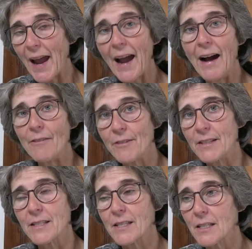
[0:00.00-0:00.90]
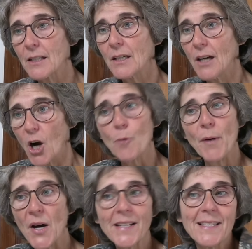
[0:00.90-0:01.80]
have this,
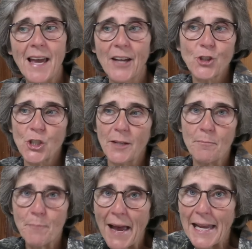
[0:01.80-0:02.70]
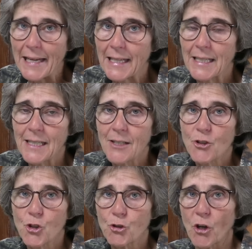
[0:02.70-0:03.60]
our bodies actually make
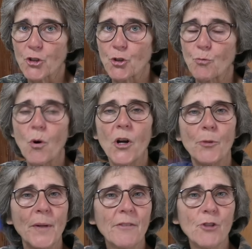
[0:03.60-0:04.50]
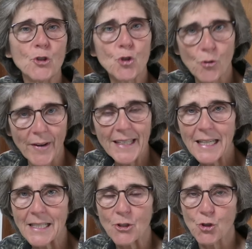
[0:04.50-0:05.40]
structured water, but if you're
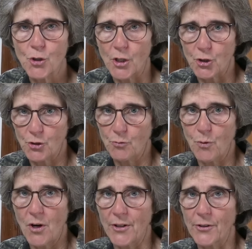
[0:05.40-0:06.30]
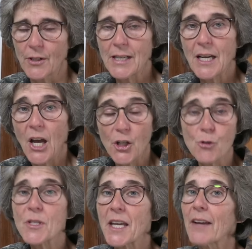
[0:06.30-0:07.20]
drinking structured water,
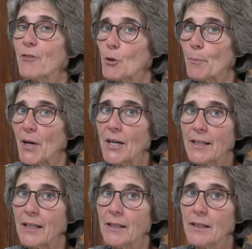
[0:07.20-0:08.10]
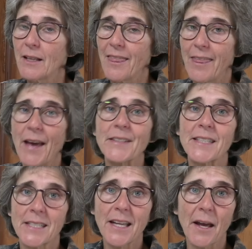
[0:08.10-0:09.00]
you've saved your body
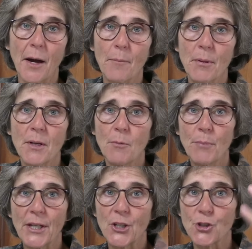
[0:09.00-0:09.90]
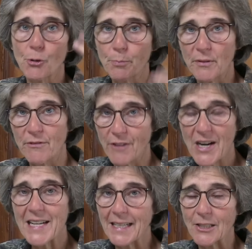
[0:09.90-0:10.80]
that step because you're
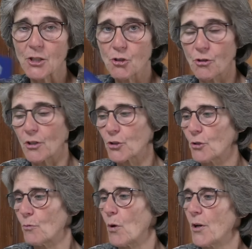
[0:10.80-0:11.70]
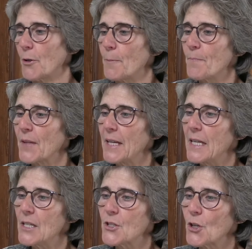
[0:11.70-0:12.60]
providing structured water.
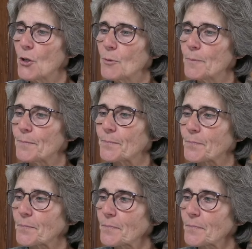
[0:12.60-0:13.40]
So